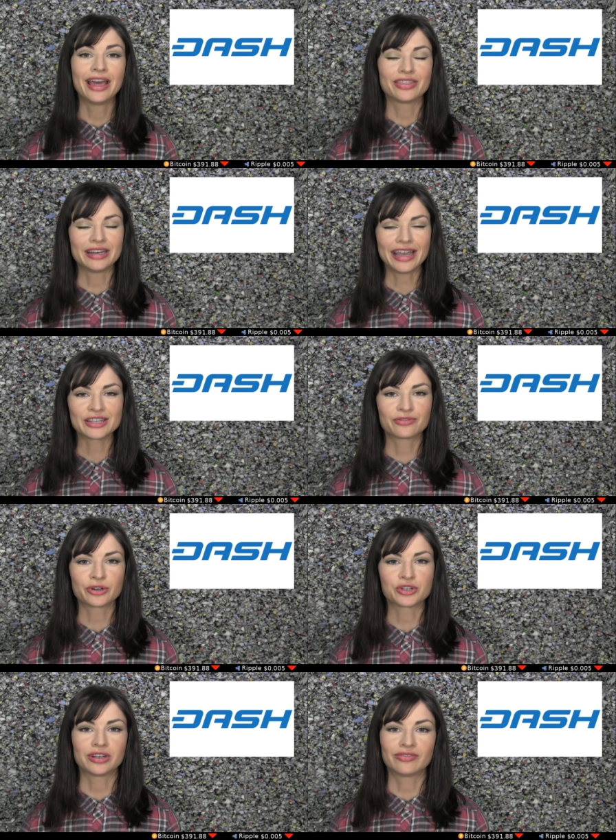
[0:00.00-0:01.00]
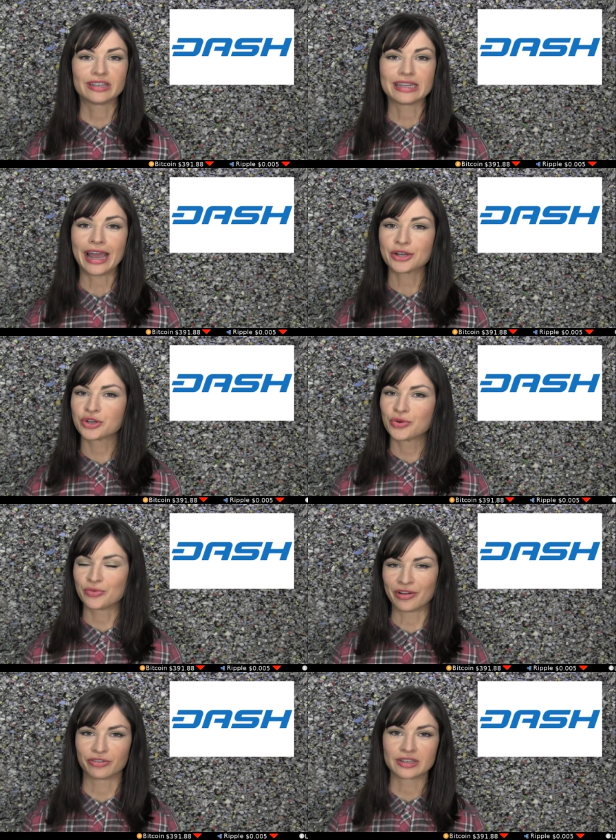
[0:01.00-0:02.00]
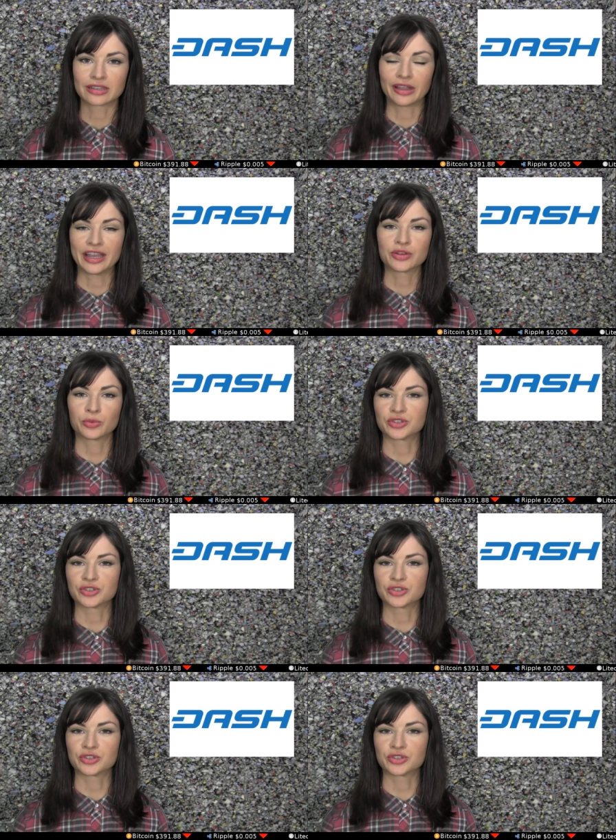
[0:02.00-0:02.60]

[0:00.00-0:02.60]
The next version of the Dash reference client